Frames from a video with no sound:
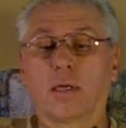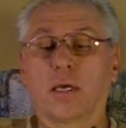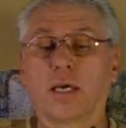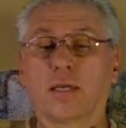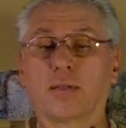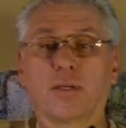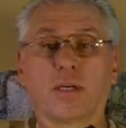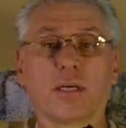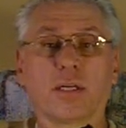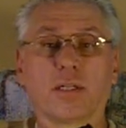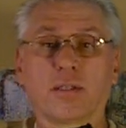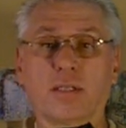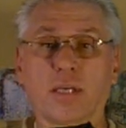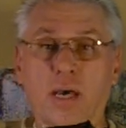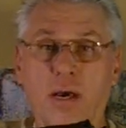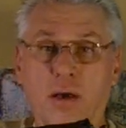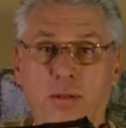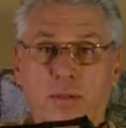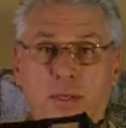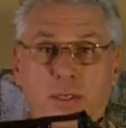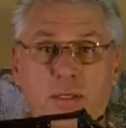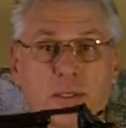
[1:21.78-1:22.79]
As you can
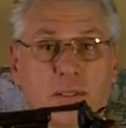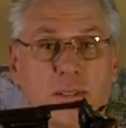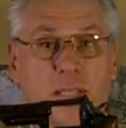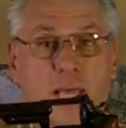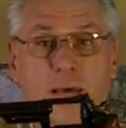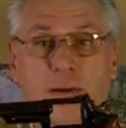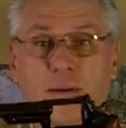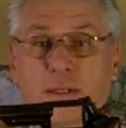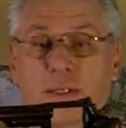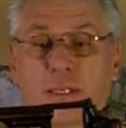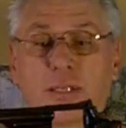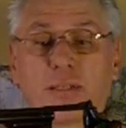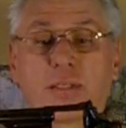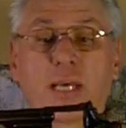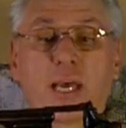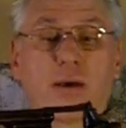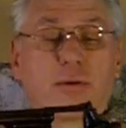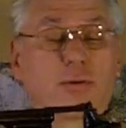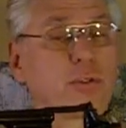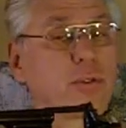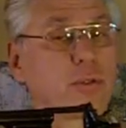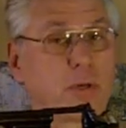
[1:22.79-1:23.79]
tell, this is not a
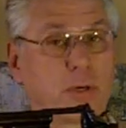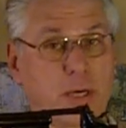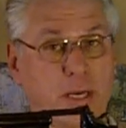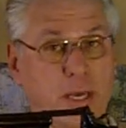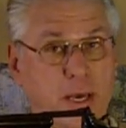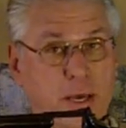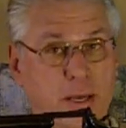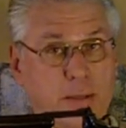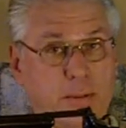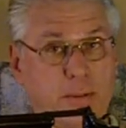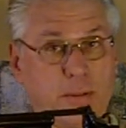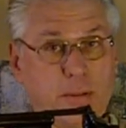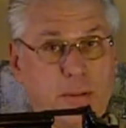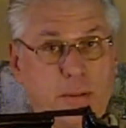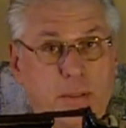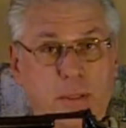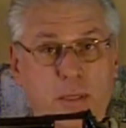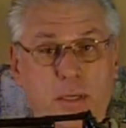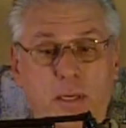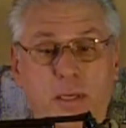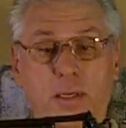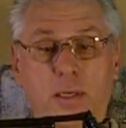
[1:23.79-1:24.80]
discount store gun.
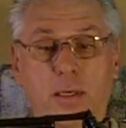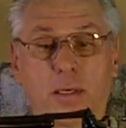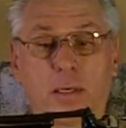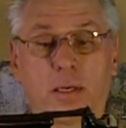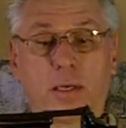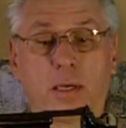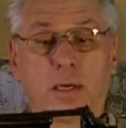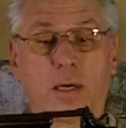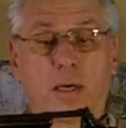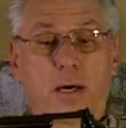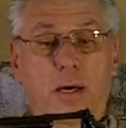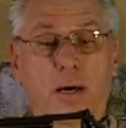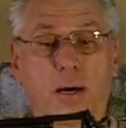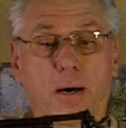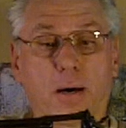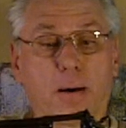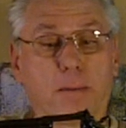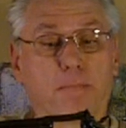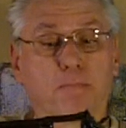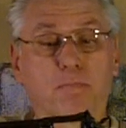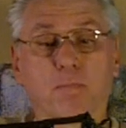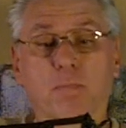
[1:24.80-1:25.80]

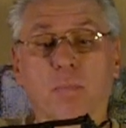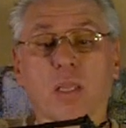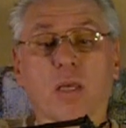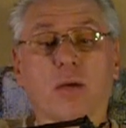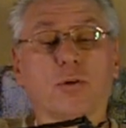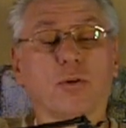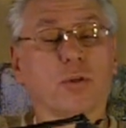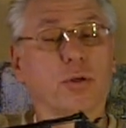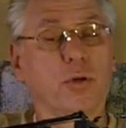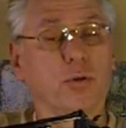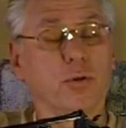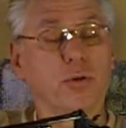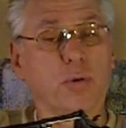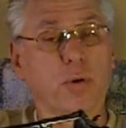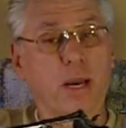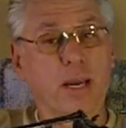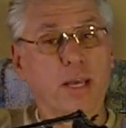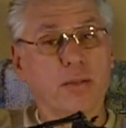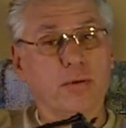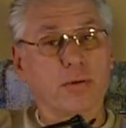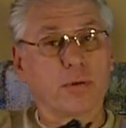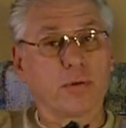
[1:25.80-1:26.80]
Um, shoots
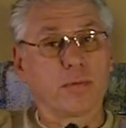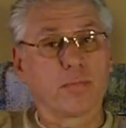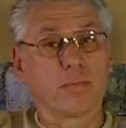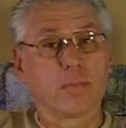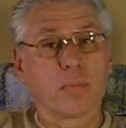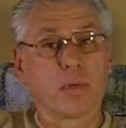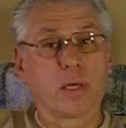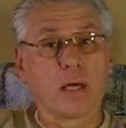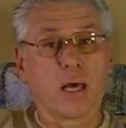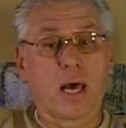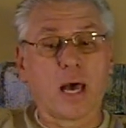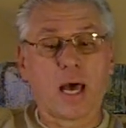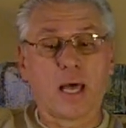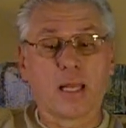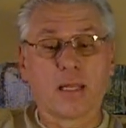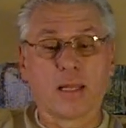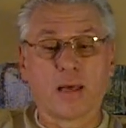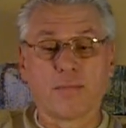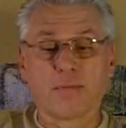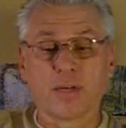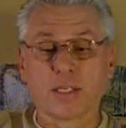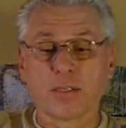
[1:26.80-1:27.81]
great. I
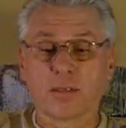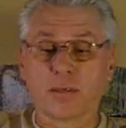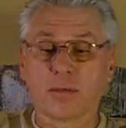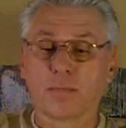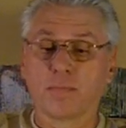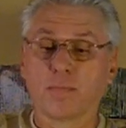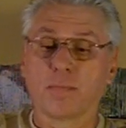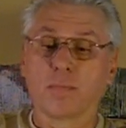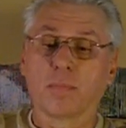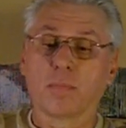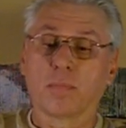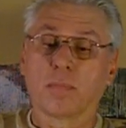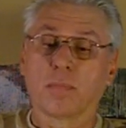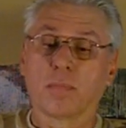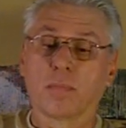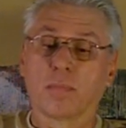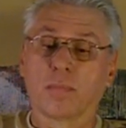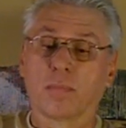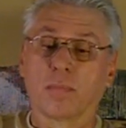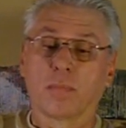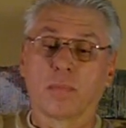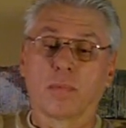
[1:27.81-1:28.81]
love it
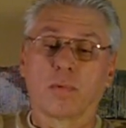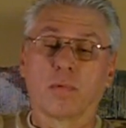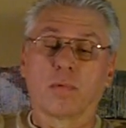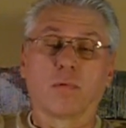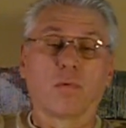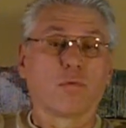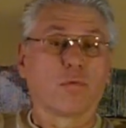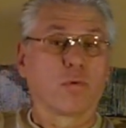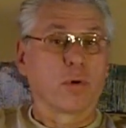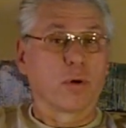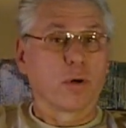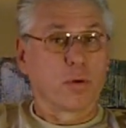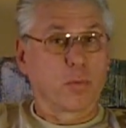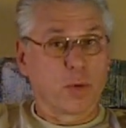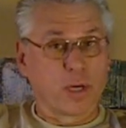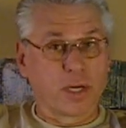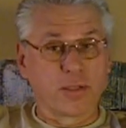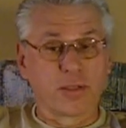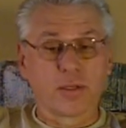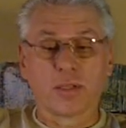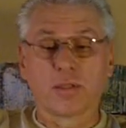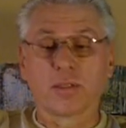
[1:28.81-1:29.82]
for
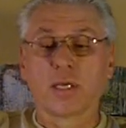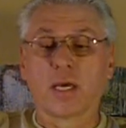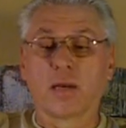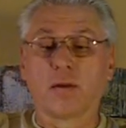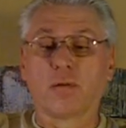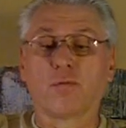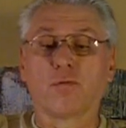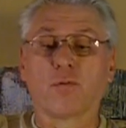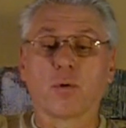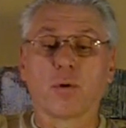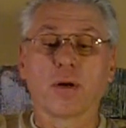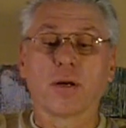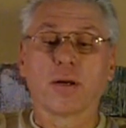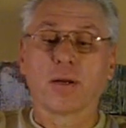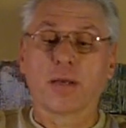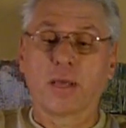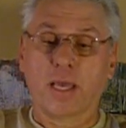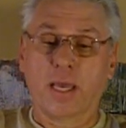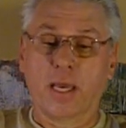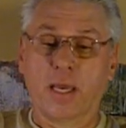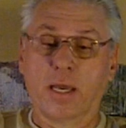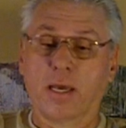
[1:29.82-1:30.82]
what it's intended
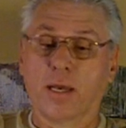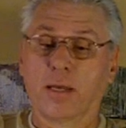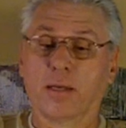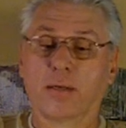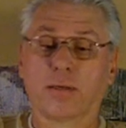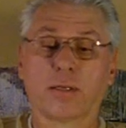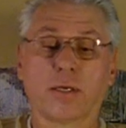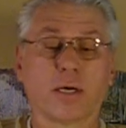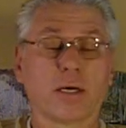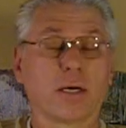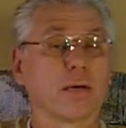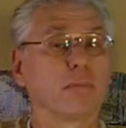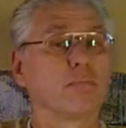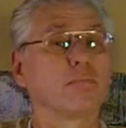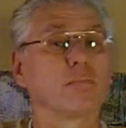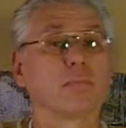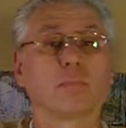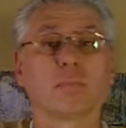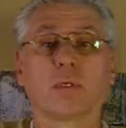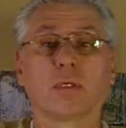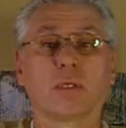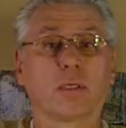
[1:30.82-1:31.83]
for, and uh,
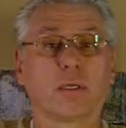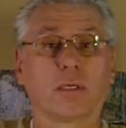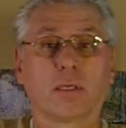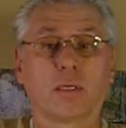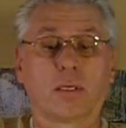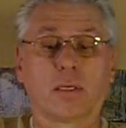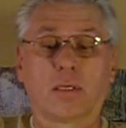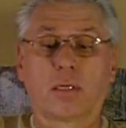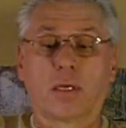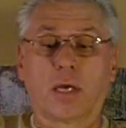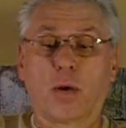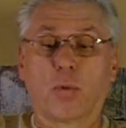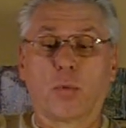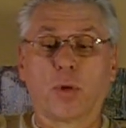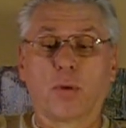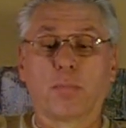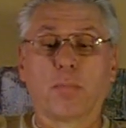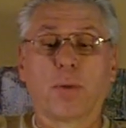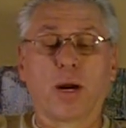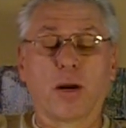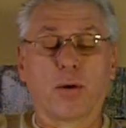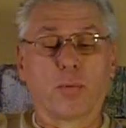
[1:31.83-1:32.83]
I
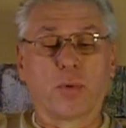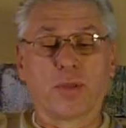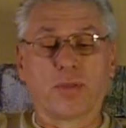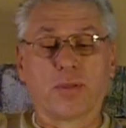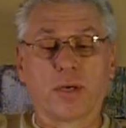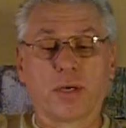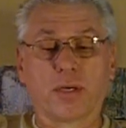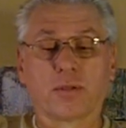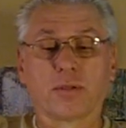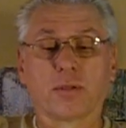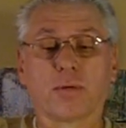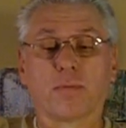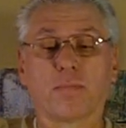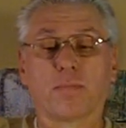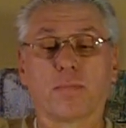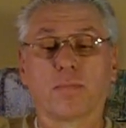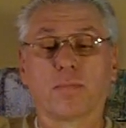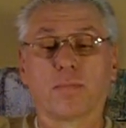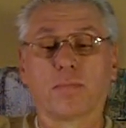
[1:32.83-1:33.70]
wouldn't part with this.